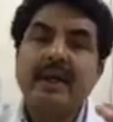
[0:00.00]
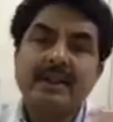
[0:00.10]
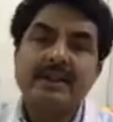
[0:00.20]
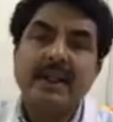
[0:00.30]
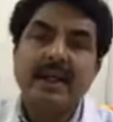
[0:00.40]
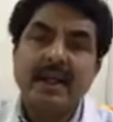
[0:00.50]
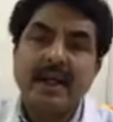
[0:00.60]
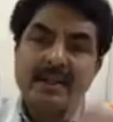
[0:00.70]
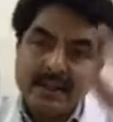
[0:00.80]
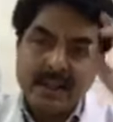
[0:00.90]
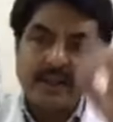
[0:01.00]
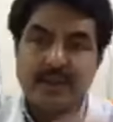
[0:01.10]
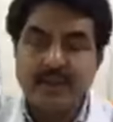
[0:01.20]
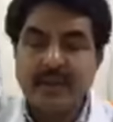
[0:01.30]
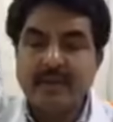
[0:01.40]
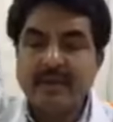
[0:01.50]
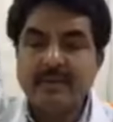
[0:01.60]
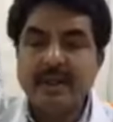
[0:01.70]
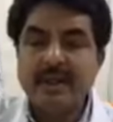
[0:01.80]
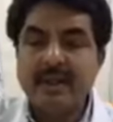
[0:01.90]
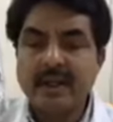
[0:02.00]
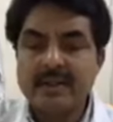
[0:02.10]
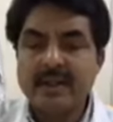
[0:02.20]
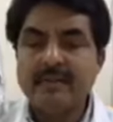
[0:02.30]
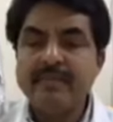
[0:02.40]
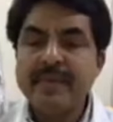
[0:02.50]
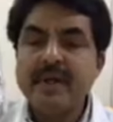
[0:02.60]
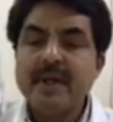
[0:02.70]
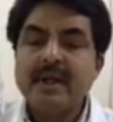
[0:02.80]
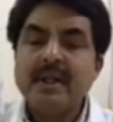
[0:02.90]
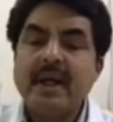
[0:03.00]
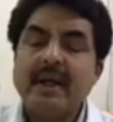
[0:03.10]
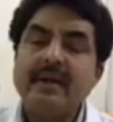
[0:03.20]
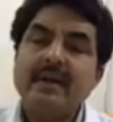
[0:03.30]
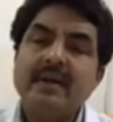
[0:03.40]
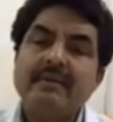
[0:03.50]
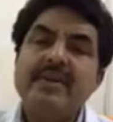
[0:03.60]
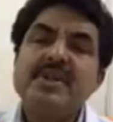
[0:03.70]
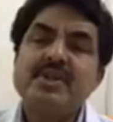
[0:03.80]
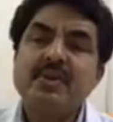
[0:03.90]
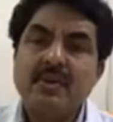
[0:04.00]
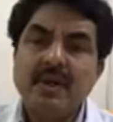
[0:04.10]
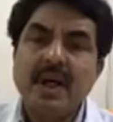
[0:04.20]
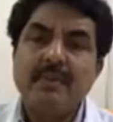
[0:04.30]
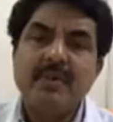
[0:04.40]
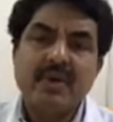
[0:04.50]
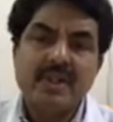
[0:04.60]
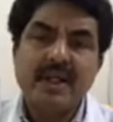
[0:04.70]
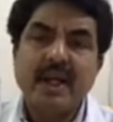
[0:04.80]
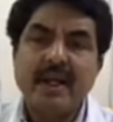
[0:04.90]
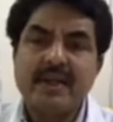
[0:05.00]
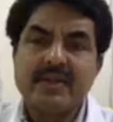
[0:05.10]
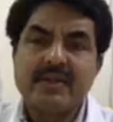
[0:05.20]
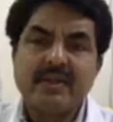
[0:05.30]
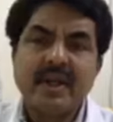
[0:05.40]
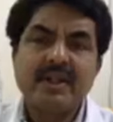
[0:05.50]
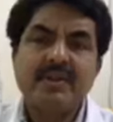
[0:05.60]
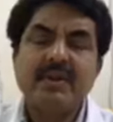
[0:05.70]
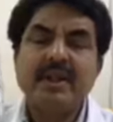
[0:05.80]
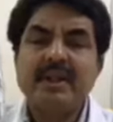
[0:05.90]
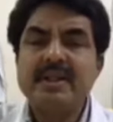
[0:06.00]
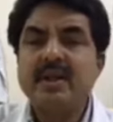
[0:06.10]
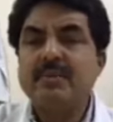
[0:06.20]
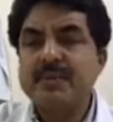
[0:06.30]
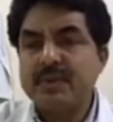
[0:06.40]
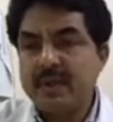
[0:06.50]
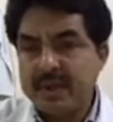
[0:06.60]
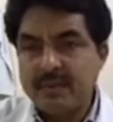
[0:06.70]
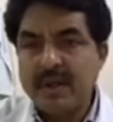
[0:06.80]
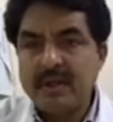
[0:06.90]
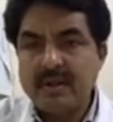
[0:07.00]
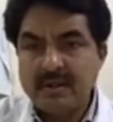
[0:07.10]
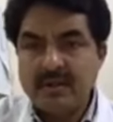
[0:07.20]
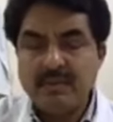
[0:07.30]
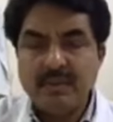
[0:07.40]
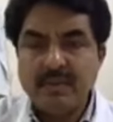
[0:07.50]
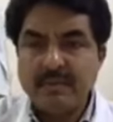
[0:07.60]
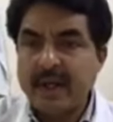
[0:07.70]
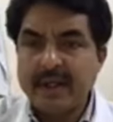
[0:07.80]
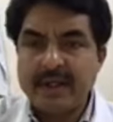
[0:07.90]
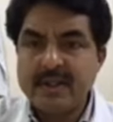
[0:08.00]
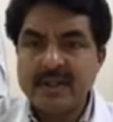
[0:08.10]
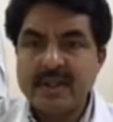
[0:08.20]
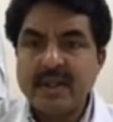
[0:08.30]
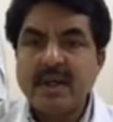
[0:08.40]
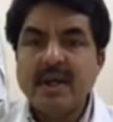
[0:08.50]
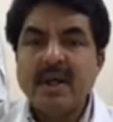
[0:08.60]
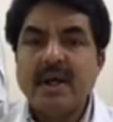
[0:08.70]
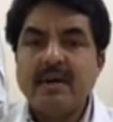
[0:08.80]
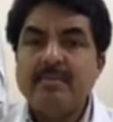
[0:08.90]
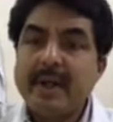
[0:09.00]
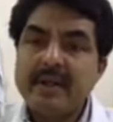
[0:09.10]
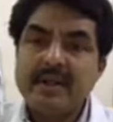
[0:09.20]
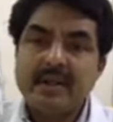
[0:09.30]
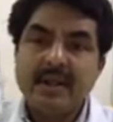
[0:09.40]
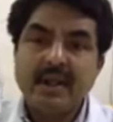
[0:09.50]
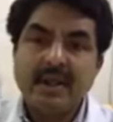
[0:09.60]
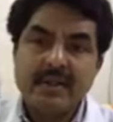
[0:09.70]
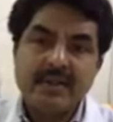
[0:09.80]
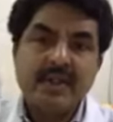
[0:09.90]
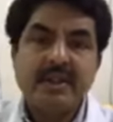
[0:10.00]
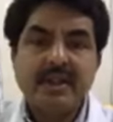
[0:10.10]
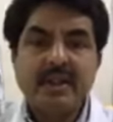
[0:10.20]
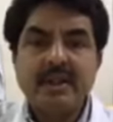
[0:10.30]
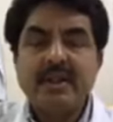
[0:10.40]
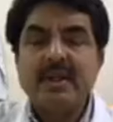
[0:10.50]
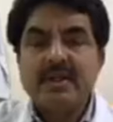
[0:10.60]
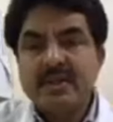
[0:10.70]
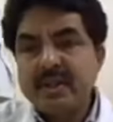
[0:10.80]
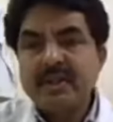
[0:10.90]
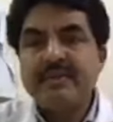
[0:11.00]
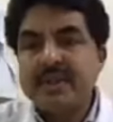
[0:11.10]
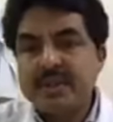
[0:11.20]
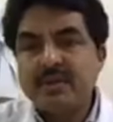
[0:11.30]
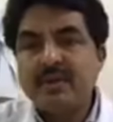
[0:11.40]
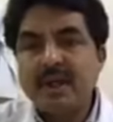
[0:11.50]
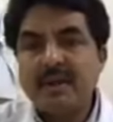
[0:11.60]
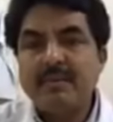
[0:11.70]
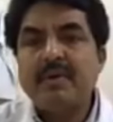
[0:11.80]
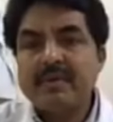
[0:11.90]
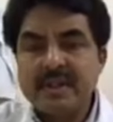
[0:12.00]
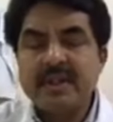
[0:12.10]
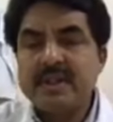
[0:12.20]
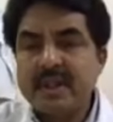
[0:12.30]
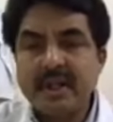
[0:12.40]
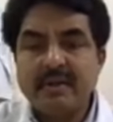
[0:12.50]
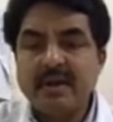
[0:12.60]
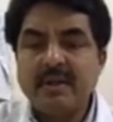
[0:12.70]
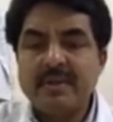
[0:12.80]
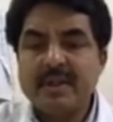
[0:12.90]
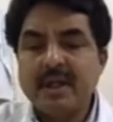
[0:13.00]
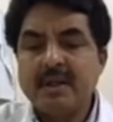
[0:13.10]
classes, I told you about the X-ray. Then fistulogram or sinus. Actually, it is an obsolete one, no more practiced. But the CT fistulogram or CT sinogram is helpful,